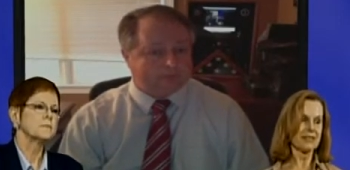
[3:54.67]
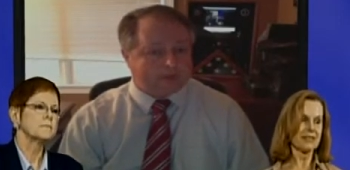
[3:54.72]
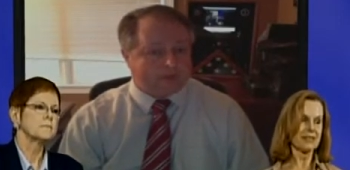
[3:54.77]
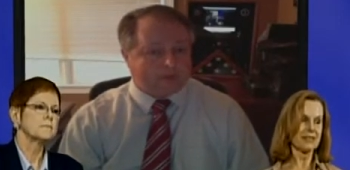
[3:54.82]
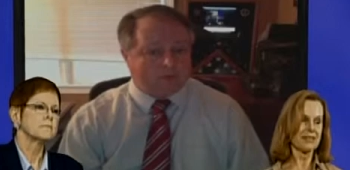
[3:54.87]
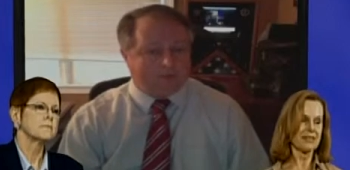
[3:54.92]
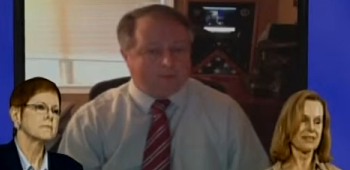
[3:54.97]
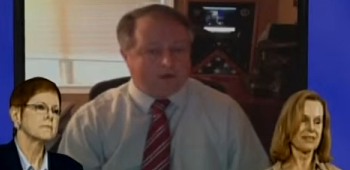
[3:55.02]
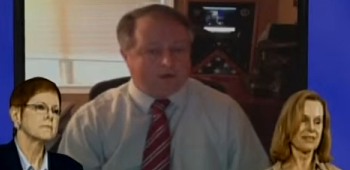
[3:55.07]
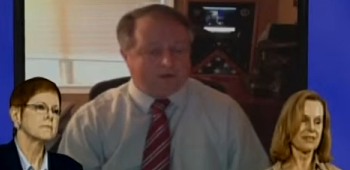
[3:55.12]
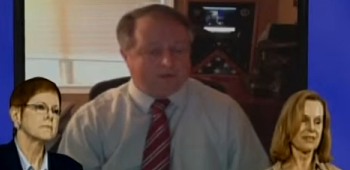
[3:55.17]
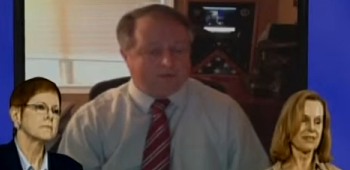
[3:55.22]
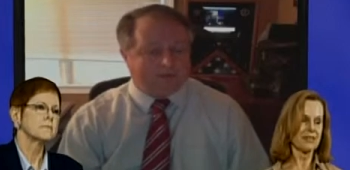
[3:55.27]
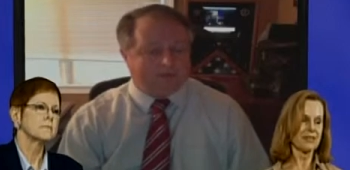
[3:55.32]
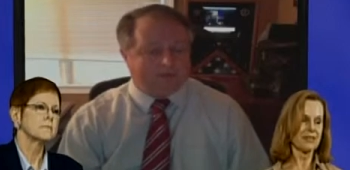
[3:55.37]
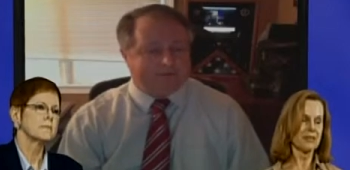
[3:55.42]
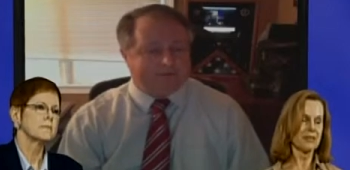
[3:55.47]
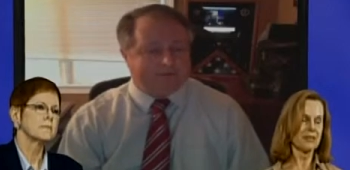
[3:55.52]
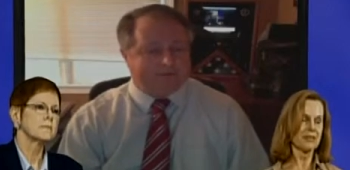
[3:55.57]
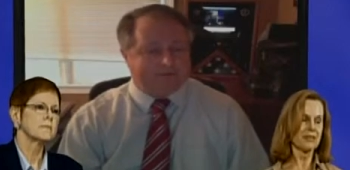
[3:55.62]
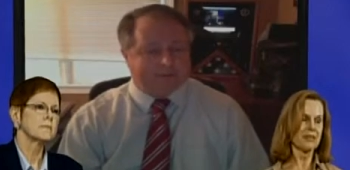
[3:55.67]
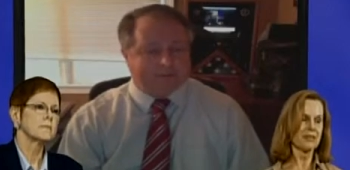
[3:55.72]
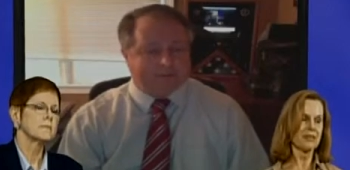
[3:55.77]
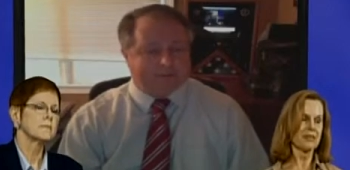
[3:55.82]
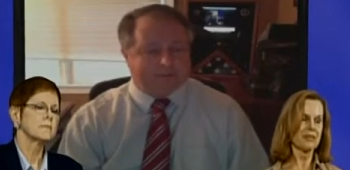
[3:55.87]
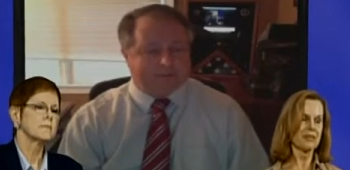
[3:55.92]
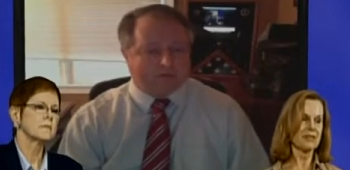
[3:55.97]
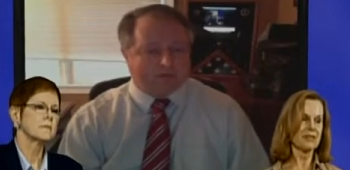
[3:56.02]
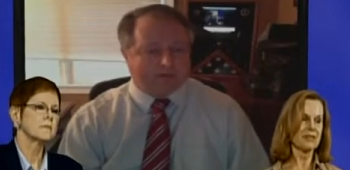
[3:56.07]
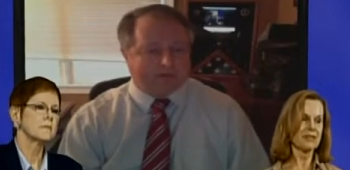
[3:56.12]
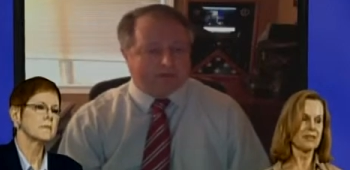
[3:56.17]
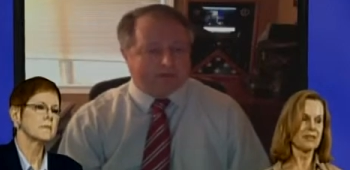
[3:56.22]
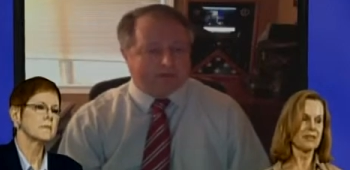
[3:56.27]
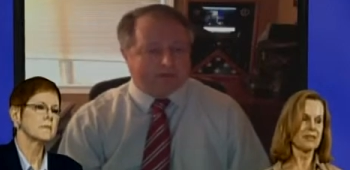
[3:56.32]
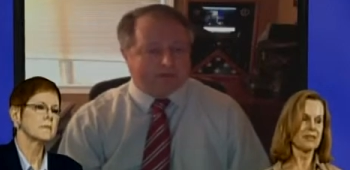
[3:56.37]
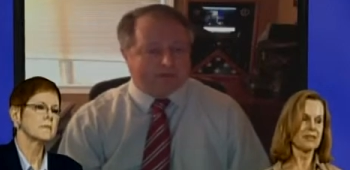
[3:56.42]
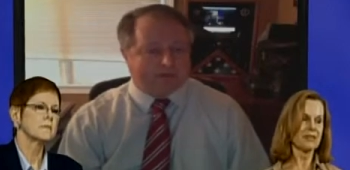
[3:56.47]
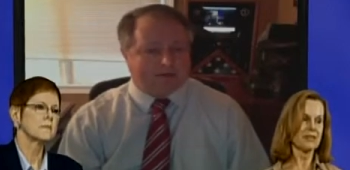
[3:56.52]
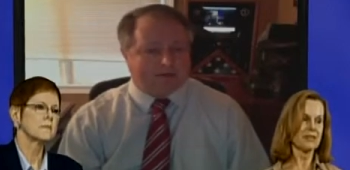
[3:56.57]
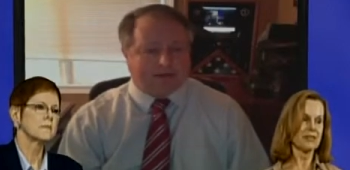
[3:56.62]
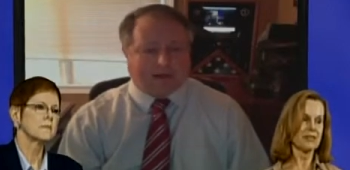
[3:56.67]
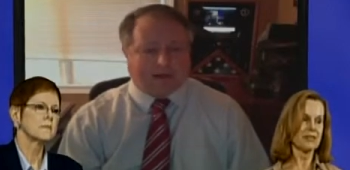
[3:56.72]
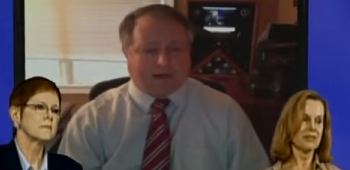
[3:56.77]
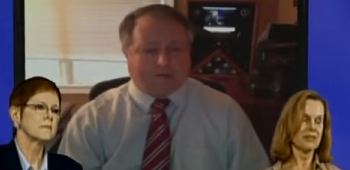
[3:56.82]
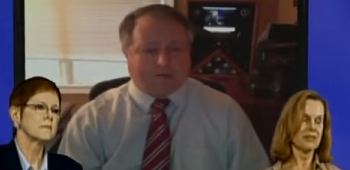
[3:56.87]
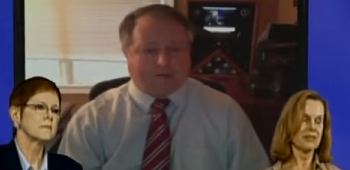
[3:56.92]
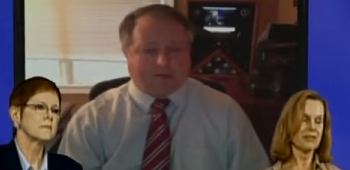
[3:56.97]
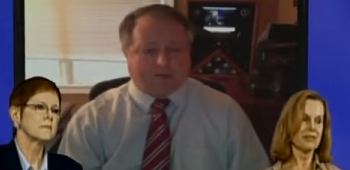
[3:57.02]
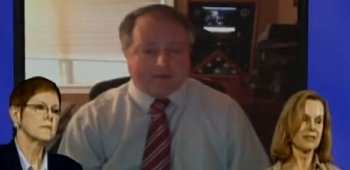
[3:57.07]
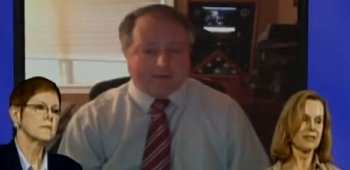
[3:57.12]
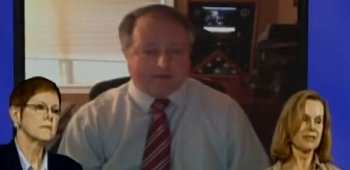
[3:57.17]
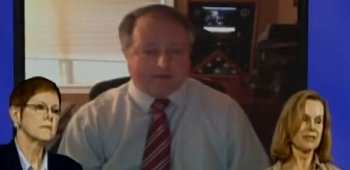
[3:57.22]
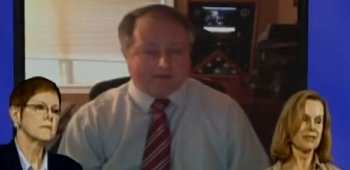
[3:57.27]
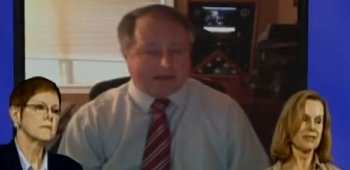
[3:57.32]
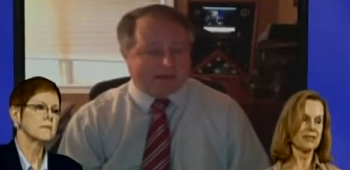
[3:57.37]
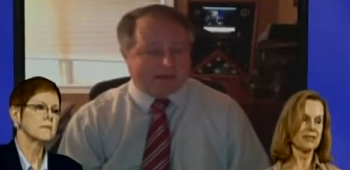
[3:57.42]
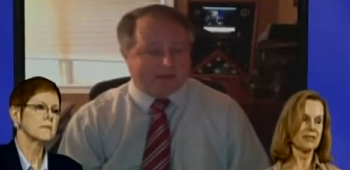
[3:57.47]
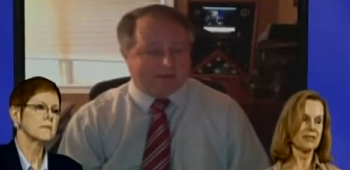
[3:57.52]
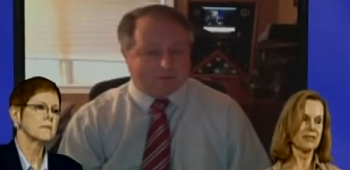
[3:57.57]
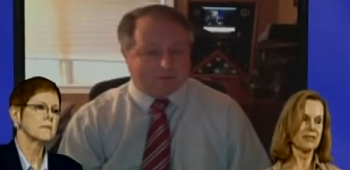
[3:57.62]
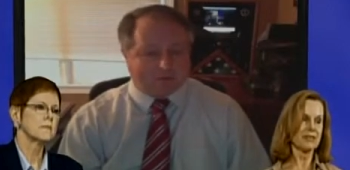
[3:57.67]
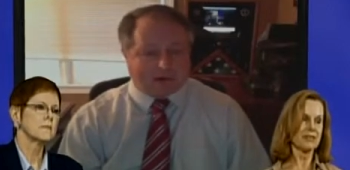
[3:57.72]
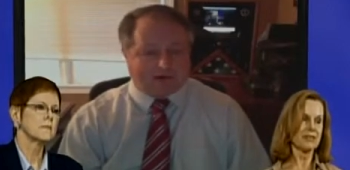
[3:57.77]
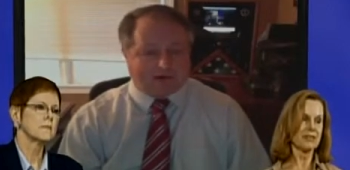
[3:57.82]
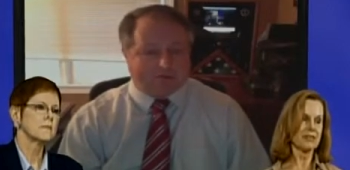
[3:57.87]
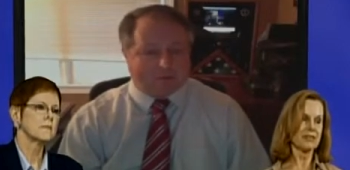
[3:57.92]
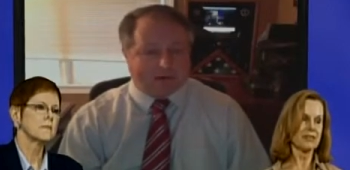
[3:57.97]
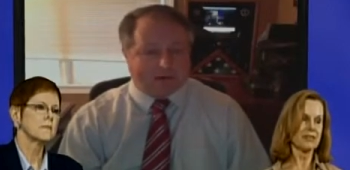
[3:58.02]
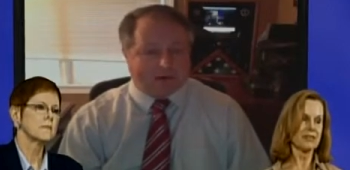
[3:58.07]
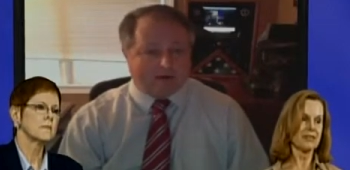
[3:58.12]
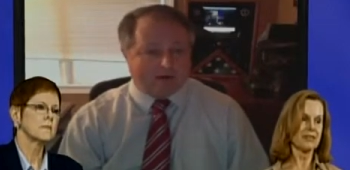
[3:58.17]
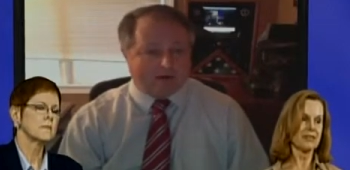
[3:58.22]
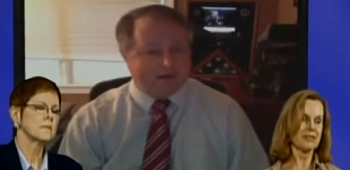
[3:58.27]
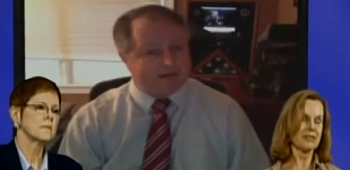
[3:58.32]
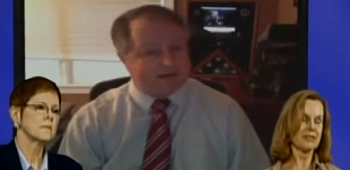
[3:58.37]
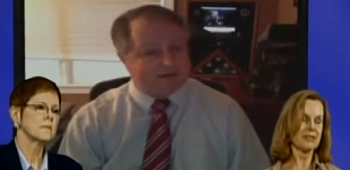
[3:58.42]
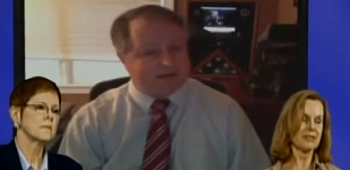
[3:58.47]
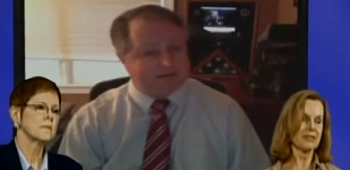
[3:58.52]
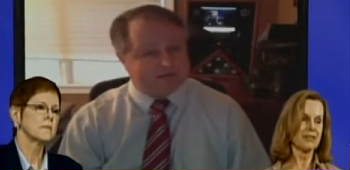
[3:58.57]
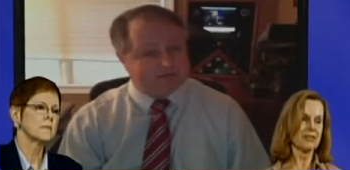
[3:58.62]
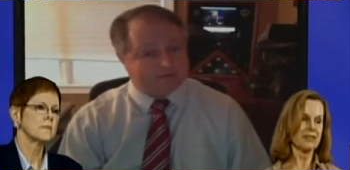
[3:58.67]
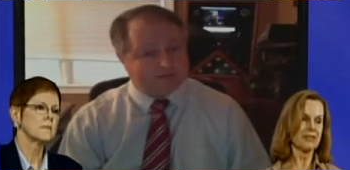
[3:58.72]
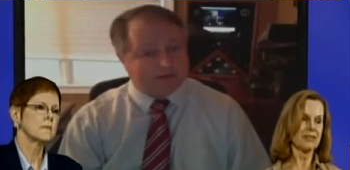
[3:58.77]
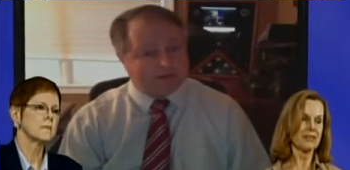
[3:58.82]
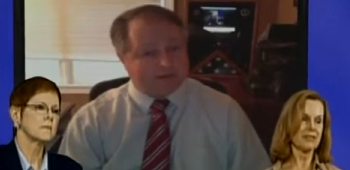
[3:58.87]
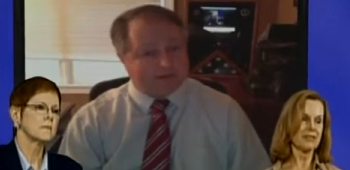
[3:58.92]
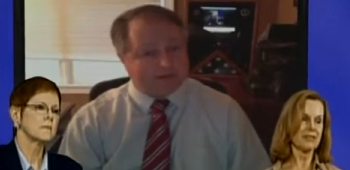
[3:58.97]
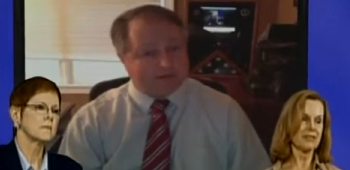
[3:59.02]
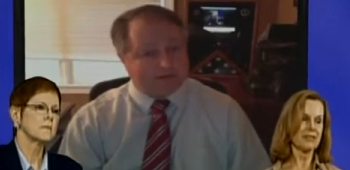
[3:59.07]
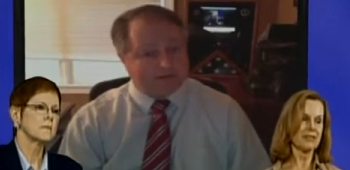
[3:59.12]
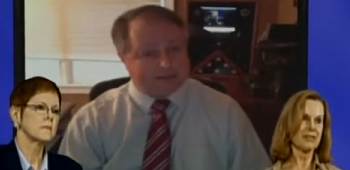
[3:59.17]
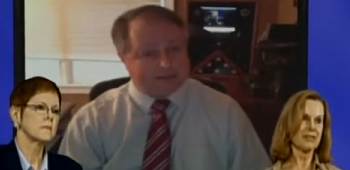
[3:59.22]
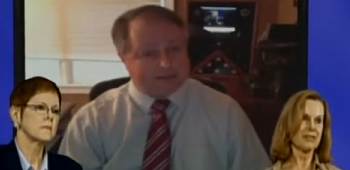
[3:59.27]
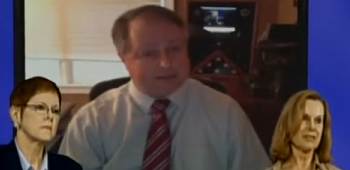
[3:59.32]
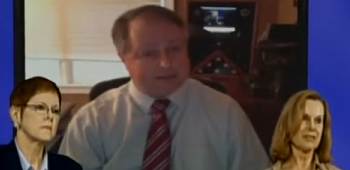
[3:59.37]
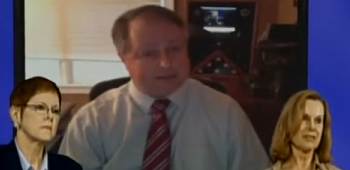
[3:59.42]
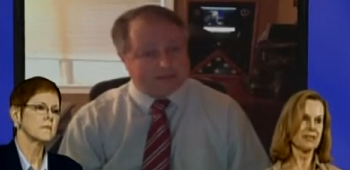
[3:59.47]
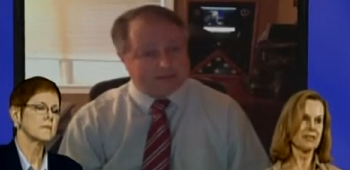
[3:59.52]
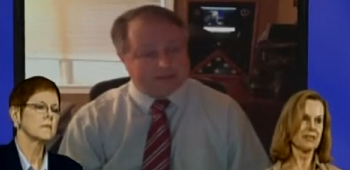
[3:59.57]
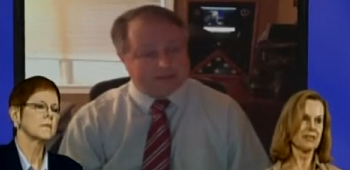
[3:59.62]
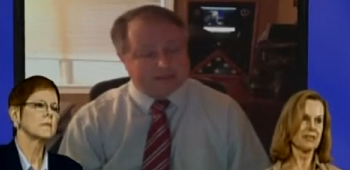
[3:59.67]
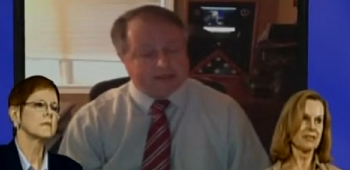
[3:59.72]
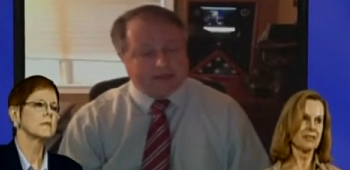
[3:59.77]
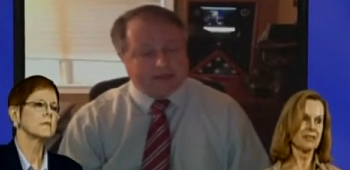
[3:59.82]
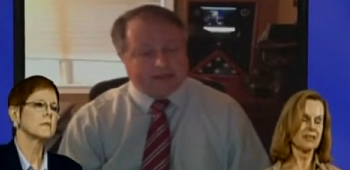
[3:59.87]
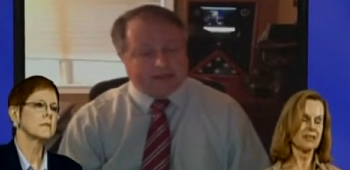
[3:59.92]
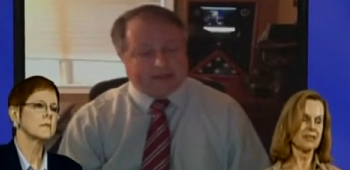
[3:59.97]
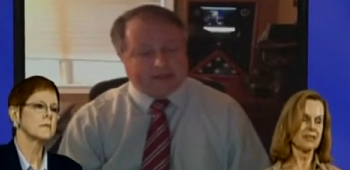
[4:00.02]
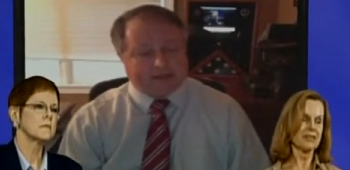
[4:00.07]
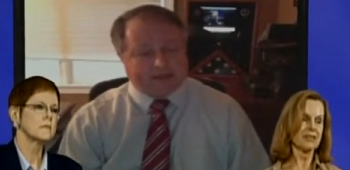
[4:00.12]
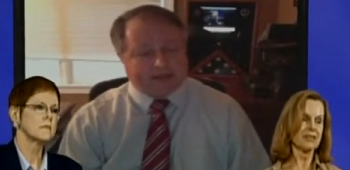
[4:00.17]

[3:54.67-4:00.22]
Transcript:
Speaker 1: Well, I believe it's it's really about uh, making the right priorities and having the right allegiances. And,